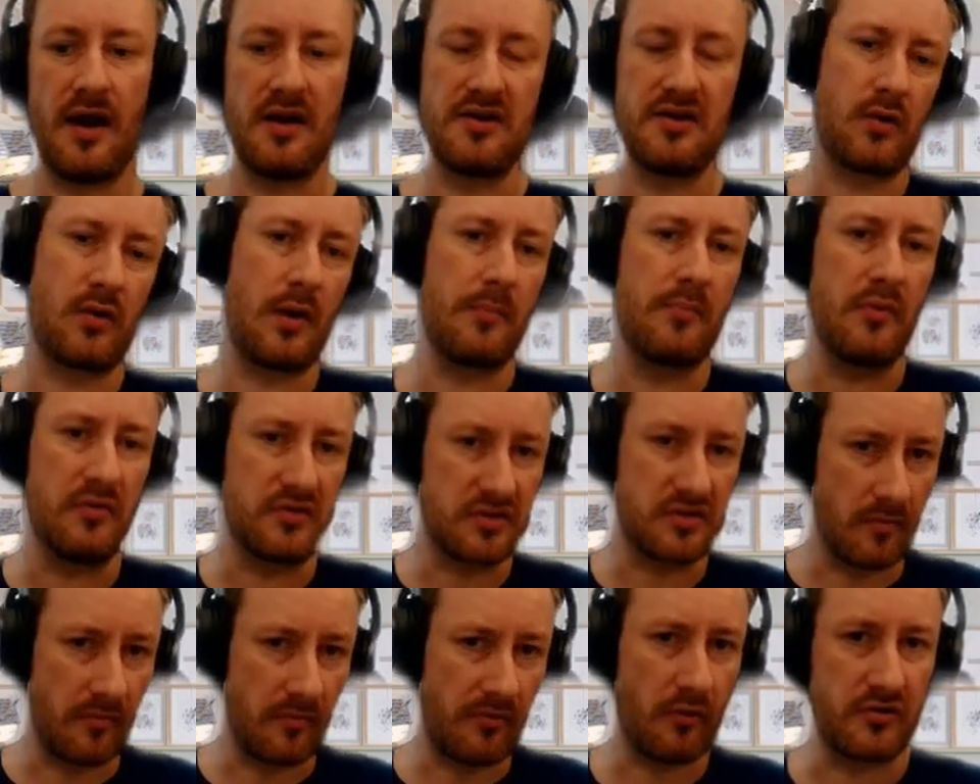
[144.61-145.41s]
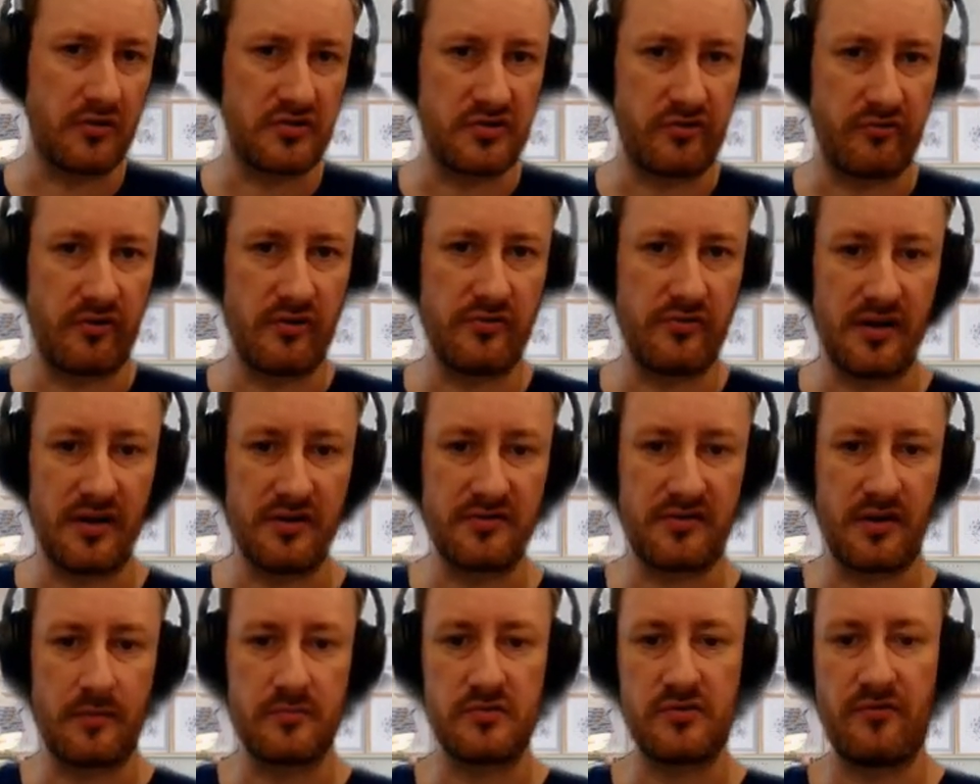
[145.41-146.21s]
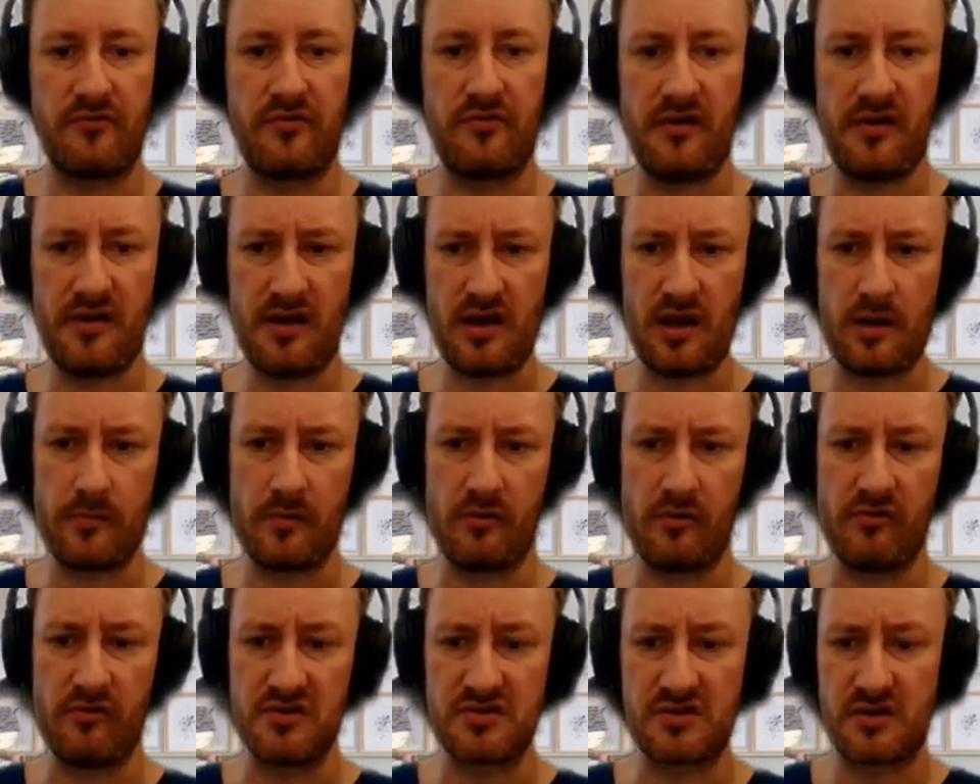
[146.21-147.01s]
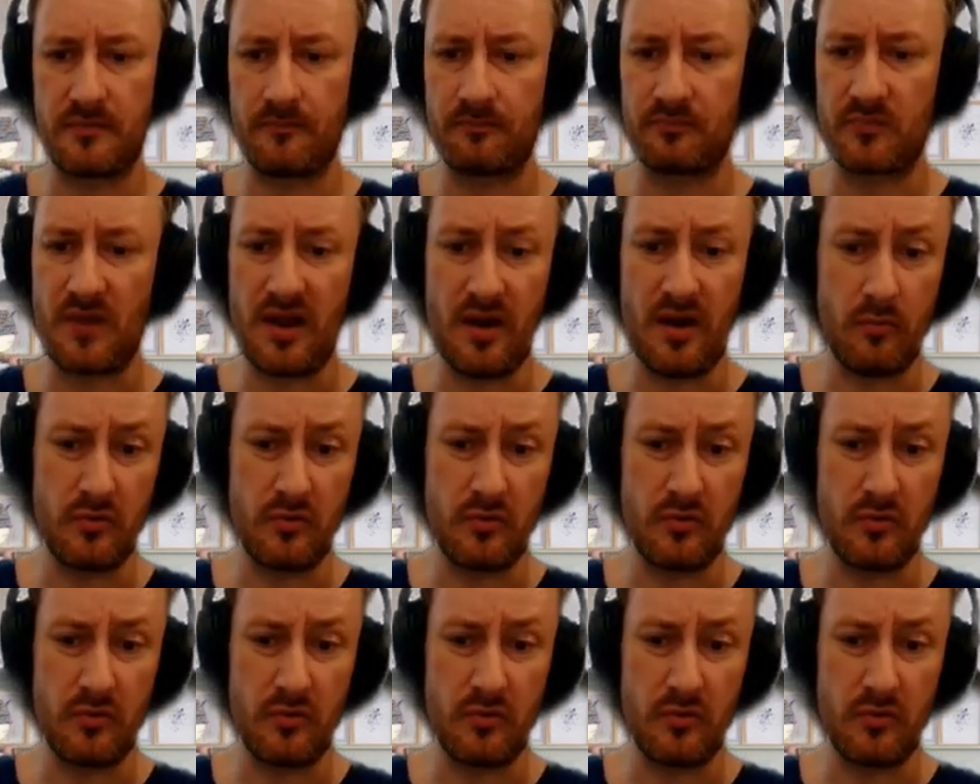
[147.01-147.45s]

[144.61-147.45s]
And so I put some thoughts around that in terms of thinking about risk.